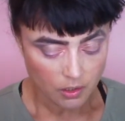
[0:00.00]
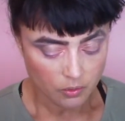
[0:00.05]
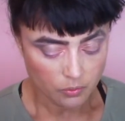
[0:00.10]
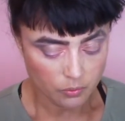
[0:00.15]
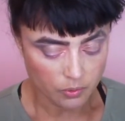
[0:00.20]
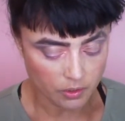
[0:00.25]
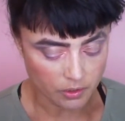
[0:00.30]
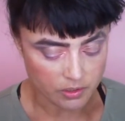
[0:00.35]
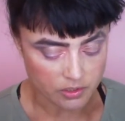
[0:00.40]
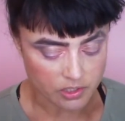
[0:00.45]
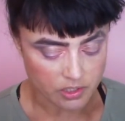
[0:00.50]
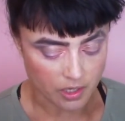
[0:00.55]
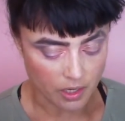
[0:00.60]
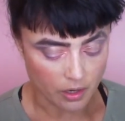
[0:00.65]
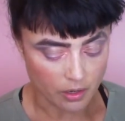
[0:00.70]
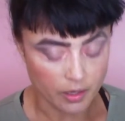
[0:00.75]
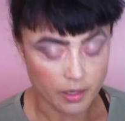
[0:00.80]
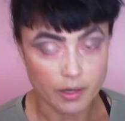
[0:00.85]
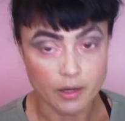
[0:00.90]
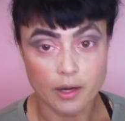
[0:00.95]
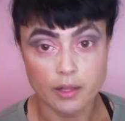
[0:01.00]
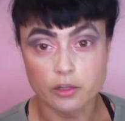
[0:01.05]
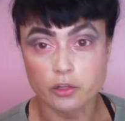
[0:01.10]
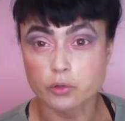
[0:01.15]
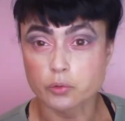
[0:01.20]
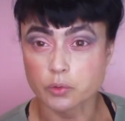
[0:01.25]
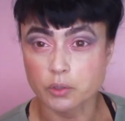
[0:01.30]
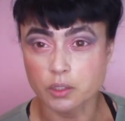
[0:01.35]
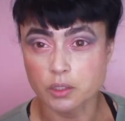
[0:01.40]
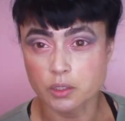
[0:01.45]
really scary, and I
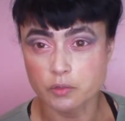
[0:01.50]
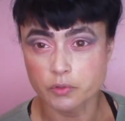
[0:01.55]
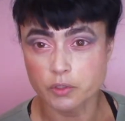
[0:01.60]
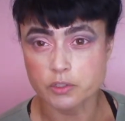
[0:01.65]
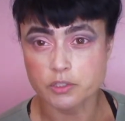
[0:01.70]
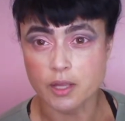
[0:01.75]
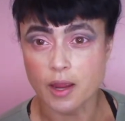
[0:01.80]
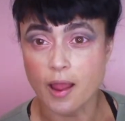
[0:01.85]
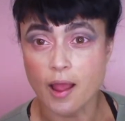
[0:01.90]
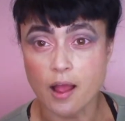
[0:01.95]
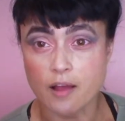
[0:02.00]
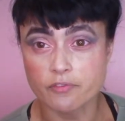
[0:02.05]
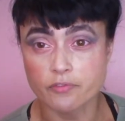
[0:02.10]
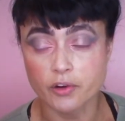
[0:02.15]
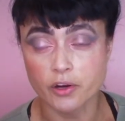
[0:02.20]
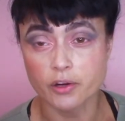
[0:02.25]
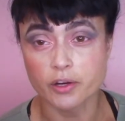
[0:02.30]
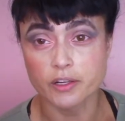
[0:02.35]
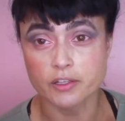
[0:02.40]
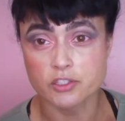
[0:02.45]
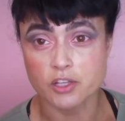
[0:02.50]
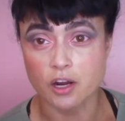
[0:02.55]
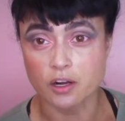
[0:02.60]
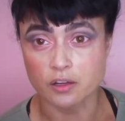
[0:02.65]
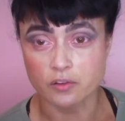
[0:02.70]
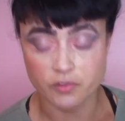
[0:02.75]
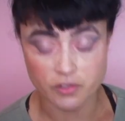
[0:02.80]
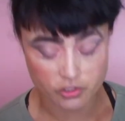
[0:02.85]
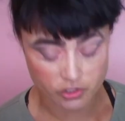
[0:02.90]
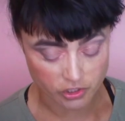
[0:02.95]
look really evil because I have very
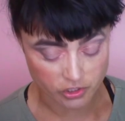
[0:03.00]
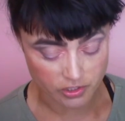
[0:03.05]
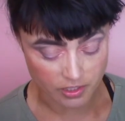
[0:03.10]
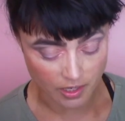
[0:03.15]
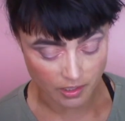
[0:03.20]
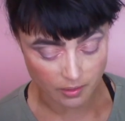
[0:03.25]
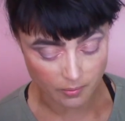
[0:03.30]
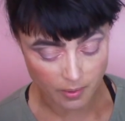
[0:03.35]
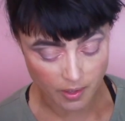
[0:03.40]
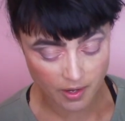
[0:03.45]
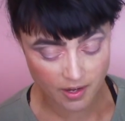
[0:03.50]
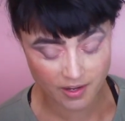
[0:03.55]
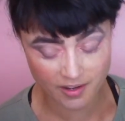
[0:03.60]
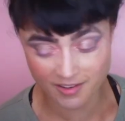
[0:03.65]
exotic features anyway.